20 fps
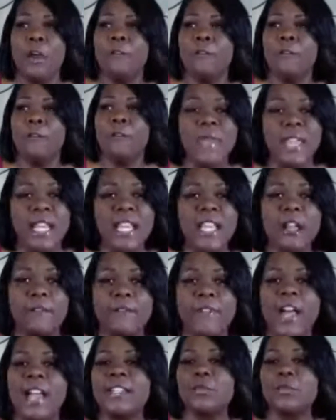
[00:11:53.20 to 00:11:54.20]
For many
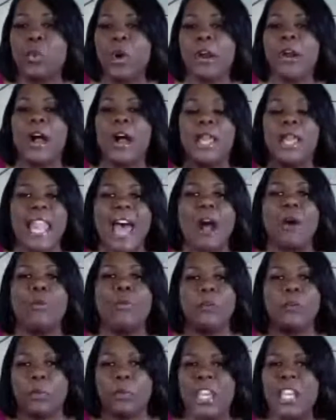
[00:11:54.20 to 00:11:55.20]
of us, we're
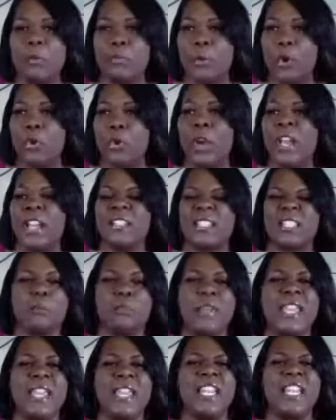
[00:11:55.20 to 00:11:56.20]
allowing people to
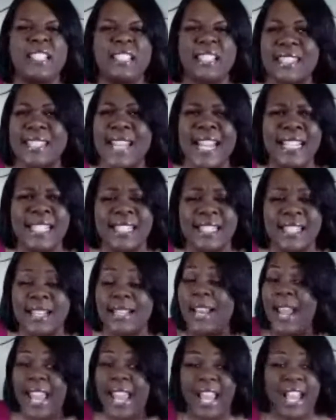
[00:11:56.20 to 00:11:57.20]
be in a
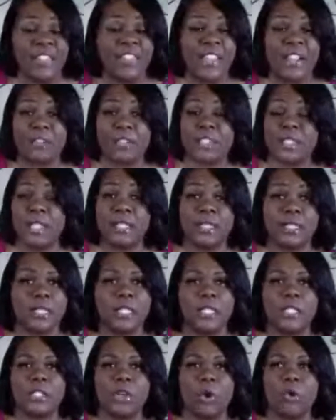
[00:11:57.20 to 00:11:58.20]
season and their
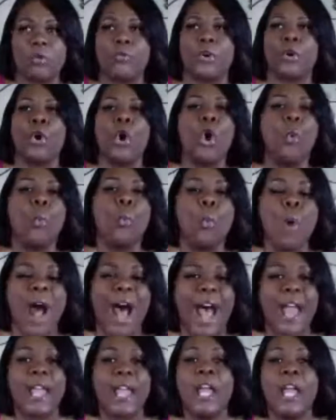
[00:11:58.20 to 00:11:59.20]
season is over.
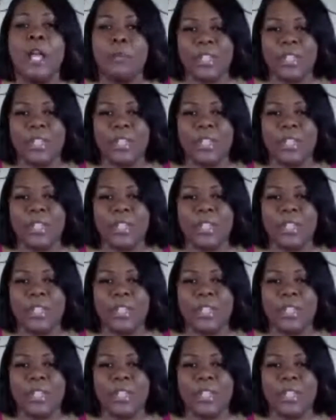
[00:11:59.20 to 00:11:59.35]
Why?